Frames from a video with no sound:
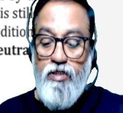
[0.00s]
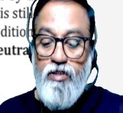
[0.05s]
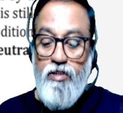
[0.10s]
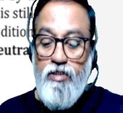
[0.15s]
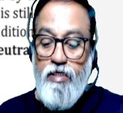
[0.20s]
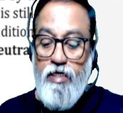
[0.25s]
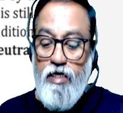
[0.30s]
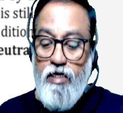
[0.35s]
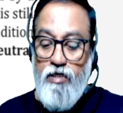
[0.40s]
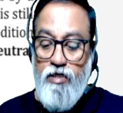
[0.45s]

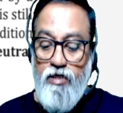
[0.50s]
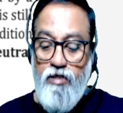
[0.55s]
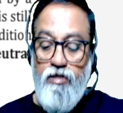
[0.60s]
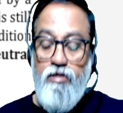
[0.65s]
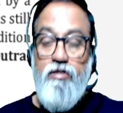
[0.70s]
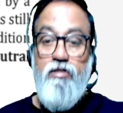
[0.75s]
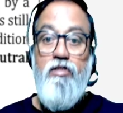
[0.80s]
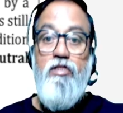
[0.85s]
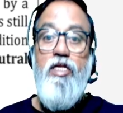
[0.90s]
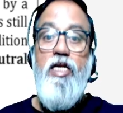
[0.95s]
there are
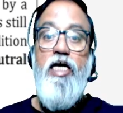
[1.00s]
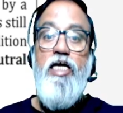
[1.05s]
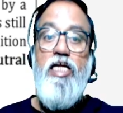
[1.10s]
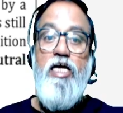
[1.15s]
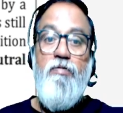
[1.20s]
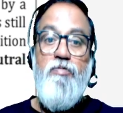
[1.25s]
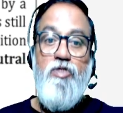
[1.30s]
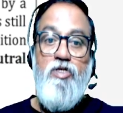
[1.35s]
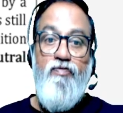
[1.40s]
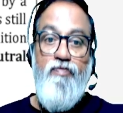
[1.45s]
three
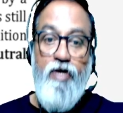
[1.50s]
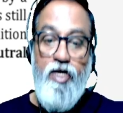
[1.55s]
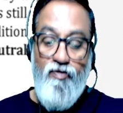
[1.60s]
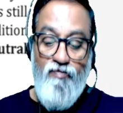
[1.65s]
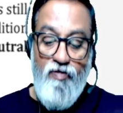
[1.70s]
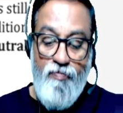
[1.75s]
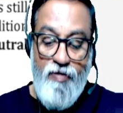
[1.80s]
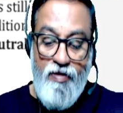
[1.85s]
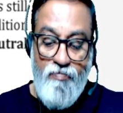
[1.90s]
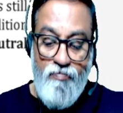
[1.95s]
types of
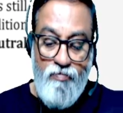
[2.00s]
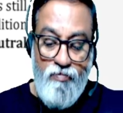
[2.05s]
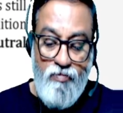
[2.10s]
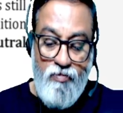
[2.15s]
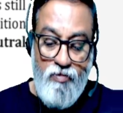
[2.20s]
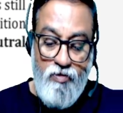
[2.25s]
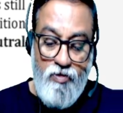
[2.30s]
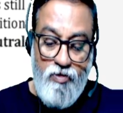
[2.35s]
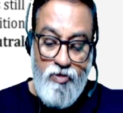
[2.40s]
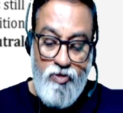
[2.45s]
equilibrium:
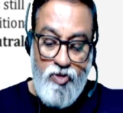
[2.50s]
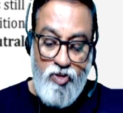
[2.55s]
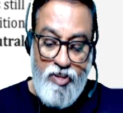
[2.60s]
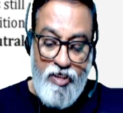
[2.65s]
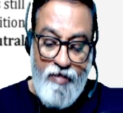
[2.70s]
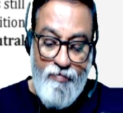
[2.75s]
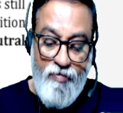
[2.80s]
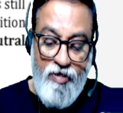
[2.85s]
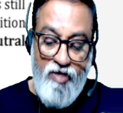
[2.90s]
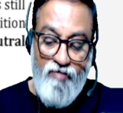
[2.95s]

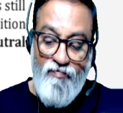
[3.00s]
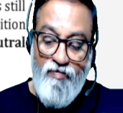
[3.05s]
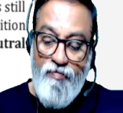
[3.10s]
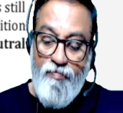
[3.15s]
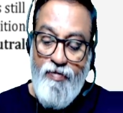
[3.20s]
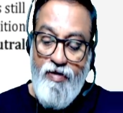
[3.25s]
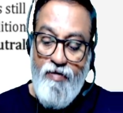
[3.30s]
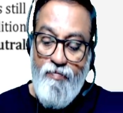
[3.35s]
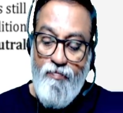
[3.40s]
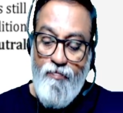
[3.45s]
stable
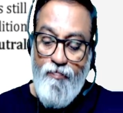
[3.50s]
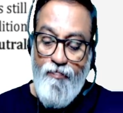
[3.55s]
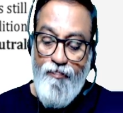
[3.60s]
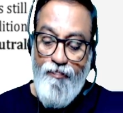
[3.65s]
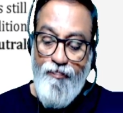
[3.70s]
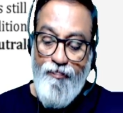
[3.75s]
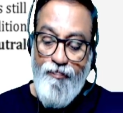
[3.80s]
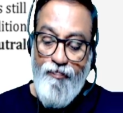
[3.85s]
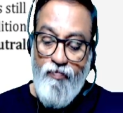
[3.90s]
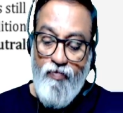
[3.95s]
equilibrium,
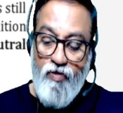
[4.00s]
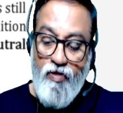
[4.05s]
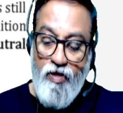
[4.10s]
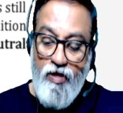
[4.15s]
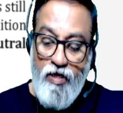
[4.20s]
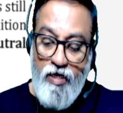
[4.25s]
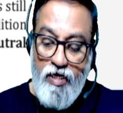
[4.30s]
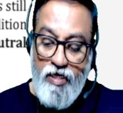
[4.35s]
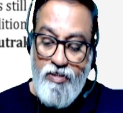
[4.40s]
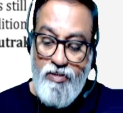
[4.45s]

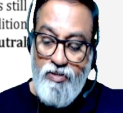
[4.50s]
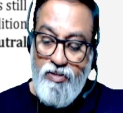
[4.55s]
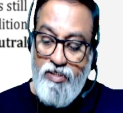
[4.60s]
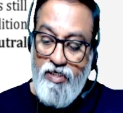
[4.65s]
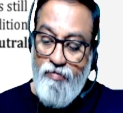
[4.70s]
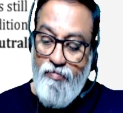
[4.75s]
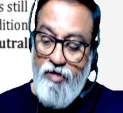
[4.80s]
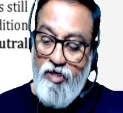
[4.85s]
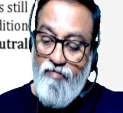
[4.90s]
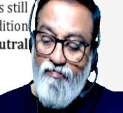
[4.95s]

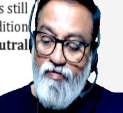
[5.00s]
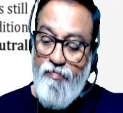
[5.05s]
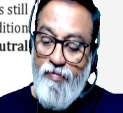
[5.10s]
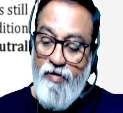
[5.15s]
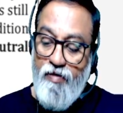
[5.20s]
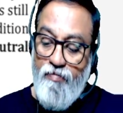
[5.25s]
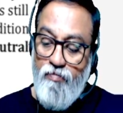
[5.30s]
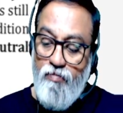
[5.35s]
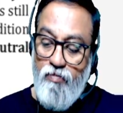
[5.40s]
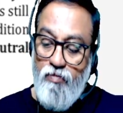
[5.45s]
unstable
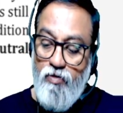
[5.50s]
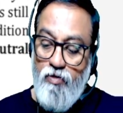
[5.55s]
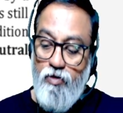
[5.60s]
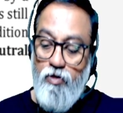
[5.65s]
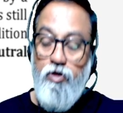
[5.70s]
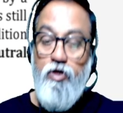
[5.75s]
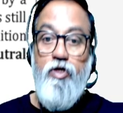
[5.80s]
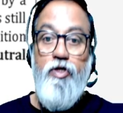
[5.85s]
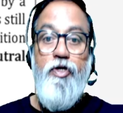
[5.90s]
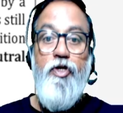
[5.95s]
equilibrium,
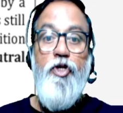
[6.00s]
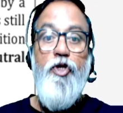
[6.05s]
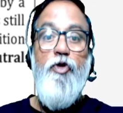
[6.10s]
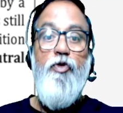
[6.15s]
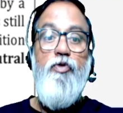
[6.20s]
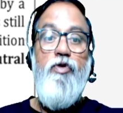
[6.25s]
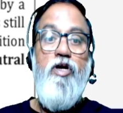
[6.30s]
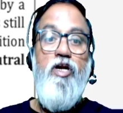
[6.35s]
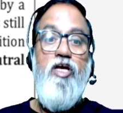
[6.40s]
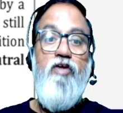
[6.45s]

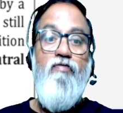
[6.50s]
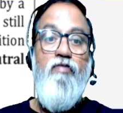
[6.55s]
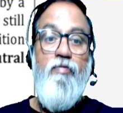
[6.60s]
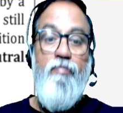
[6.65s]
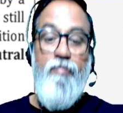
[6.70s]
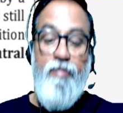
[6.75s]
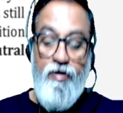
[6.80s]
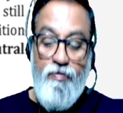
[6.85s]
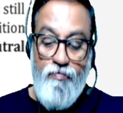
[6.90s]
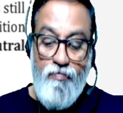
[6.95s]
neutral
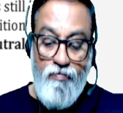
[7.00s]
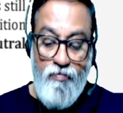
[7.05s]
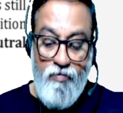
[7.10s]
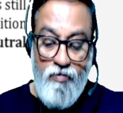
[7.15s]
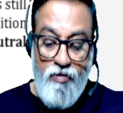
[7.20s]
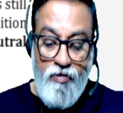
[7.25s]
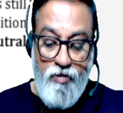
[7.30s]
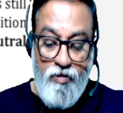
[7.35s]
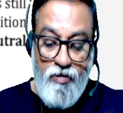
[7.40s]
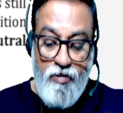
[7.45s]
equilibrium.
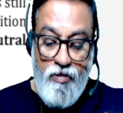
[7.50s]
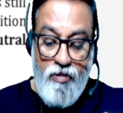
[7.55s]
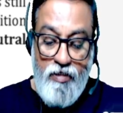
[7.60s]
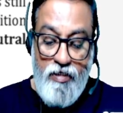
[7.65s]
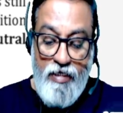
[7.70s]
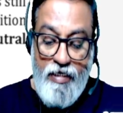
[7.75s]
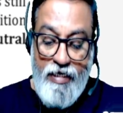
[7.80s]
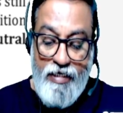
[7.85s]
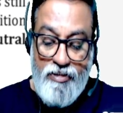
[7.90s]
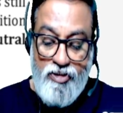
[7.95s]

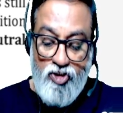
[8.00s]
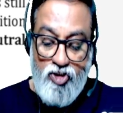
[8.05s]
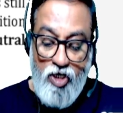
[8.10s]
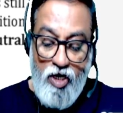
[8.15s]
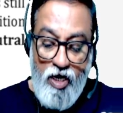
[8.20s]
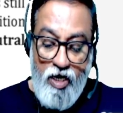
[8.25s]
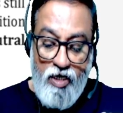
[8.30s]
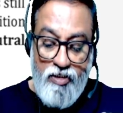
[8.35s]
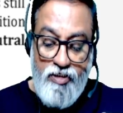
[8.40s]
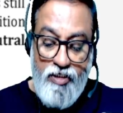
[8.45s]
A
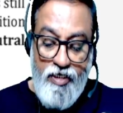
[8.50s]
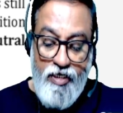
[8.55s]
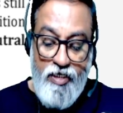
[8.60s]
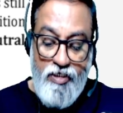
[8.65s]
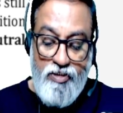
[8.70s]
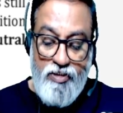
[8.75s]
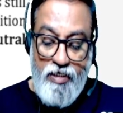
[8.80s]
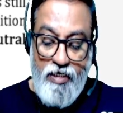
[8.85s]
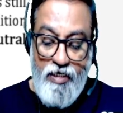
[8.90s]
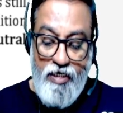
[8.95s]
charge
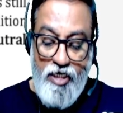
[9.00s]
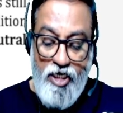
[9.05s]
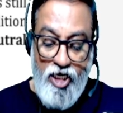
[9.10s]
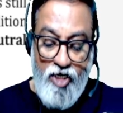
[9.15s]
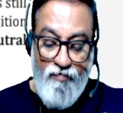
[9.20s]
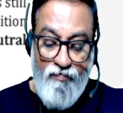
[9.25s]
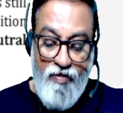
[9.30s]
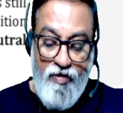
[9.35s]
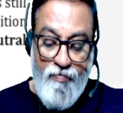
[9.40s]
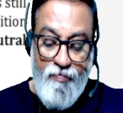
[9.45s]
initially in
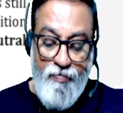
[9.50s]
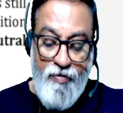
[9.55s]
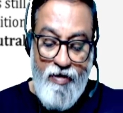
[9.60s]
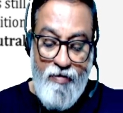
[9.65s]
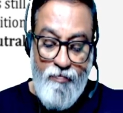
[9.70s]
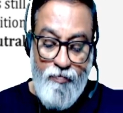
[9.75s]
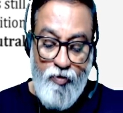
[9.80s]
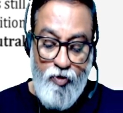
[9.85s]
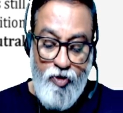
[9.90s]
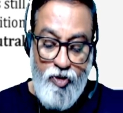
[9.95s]

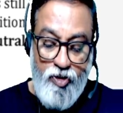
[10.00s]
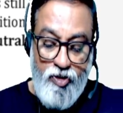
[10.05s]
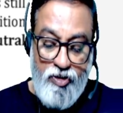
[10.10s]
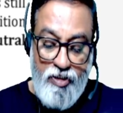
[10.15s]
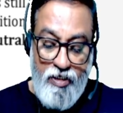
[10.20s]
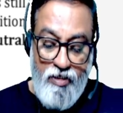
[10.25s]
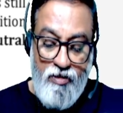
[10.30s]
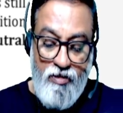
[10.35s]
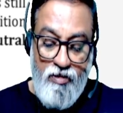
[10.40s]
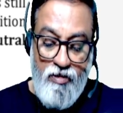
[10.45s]
equilibrium
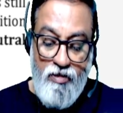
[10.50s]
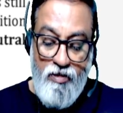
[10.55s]
position